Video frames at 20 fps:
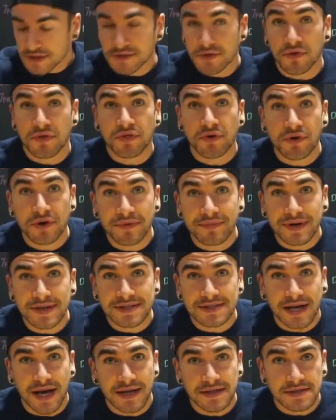So 30
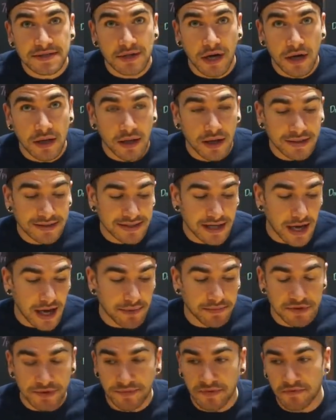minutes, guys, it's not a long
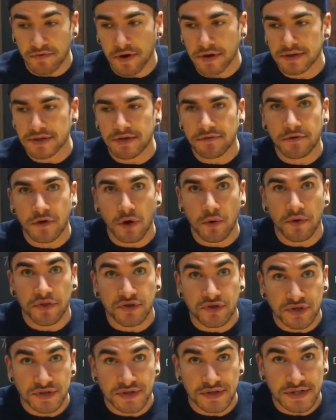time. It's gonna be very difficult
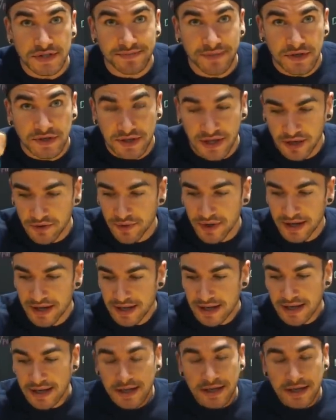with just this much liquid.